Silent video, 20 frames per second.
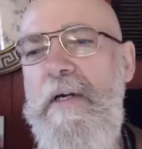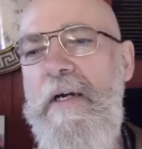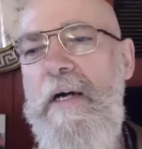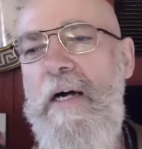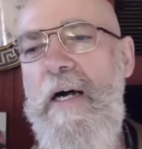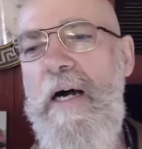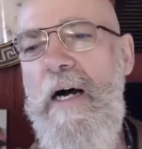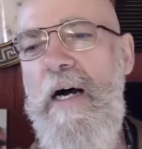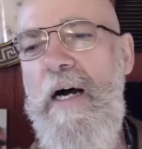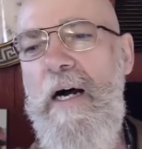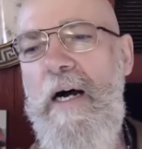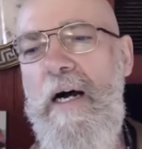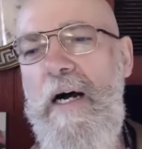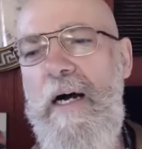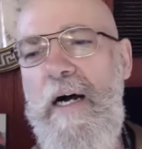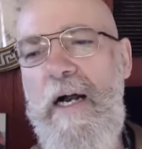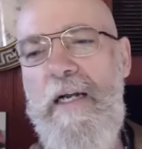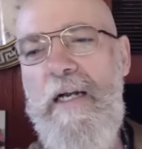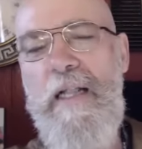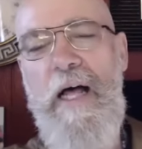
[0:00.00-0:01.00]

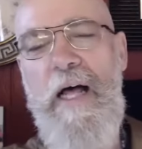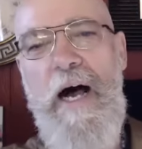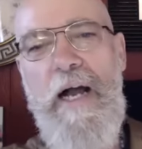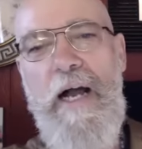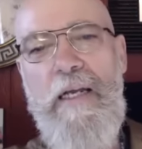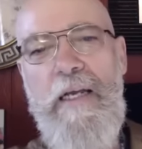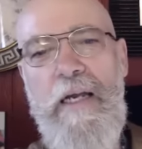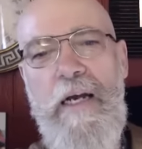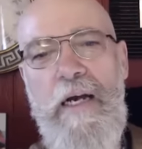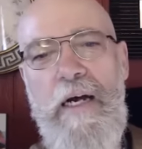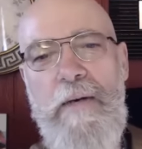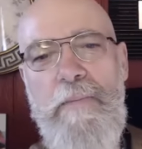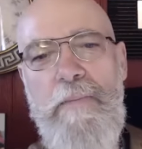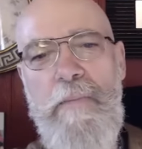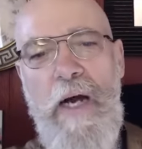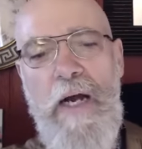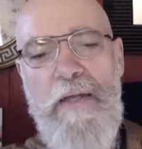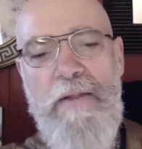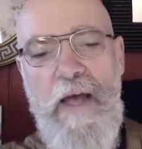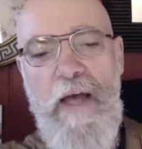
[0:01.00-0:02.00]
o'clock,
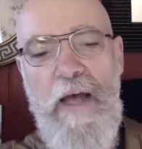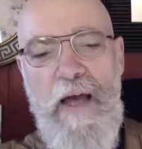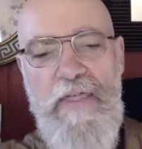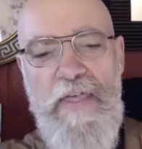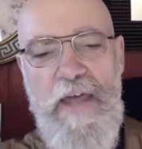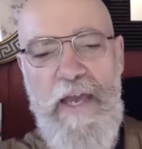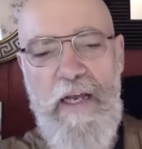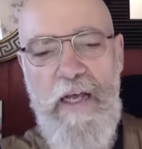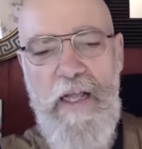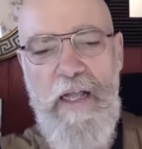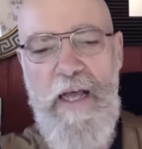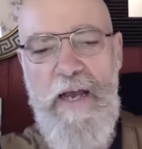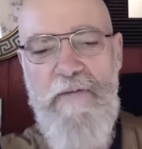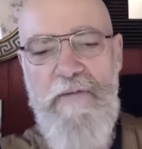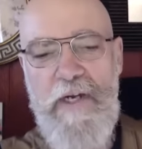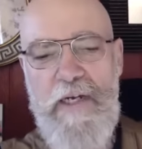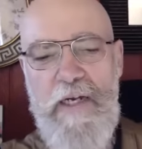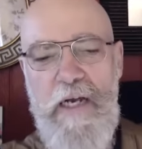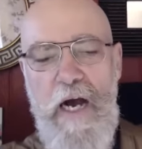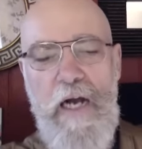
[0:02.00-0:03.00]
I think I'll have a
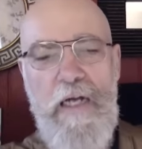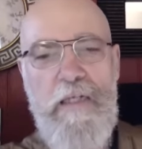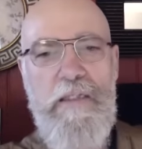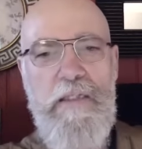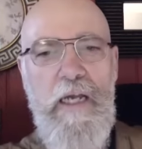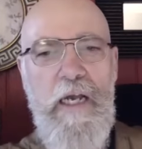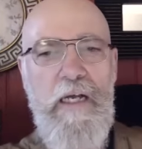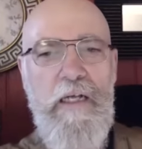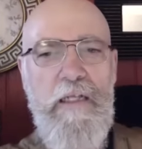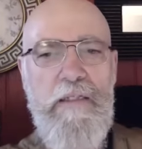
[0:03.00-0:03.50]
cocktail.